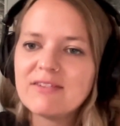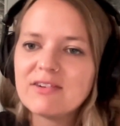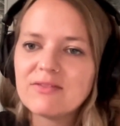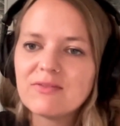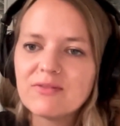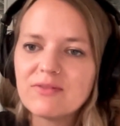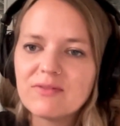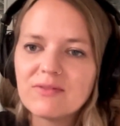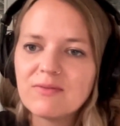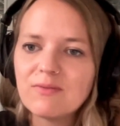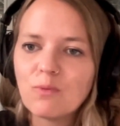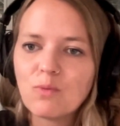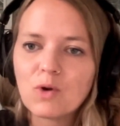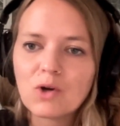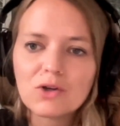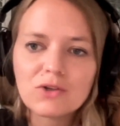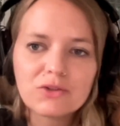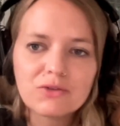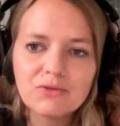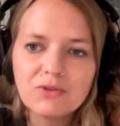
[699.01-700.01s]
a
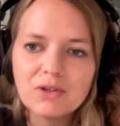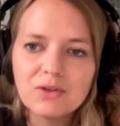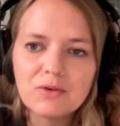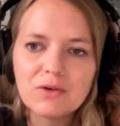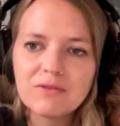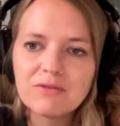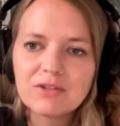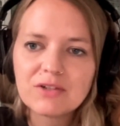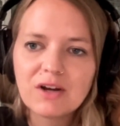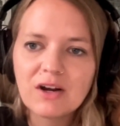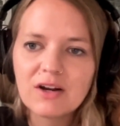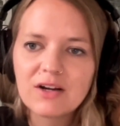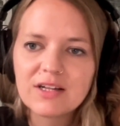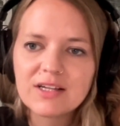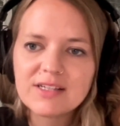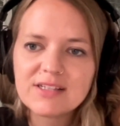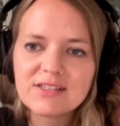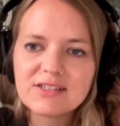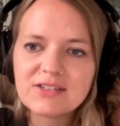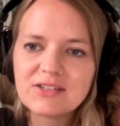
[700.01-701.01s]
worldview of an
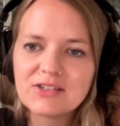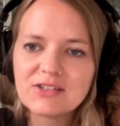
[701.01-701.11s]
artist.